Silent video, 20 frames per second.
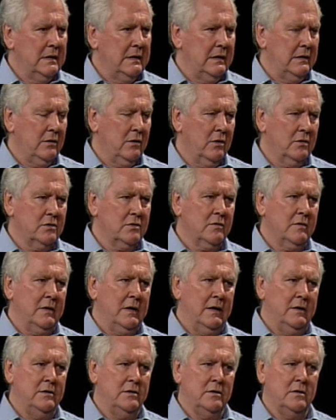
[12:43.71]
in God's
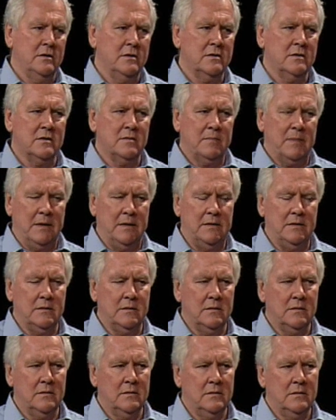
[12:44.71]
creation, there's a
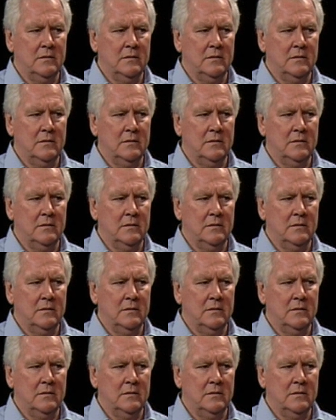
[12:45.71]
space